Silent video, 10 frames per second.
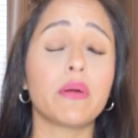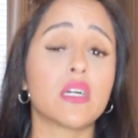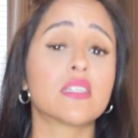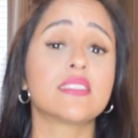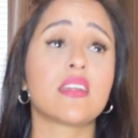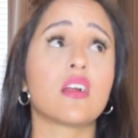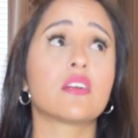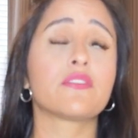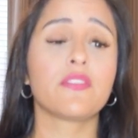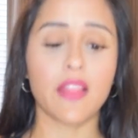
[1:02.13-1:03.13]
bars that
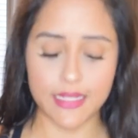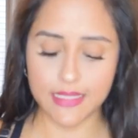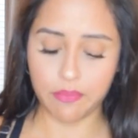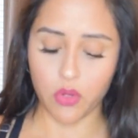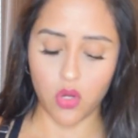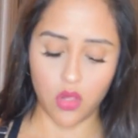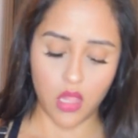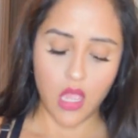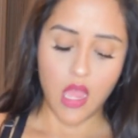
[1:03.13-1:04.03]
are flexible.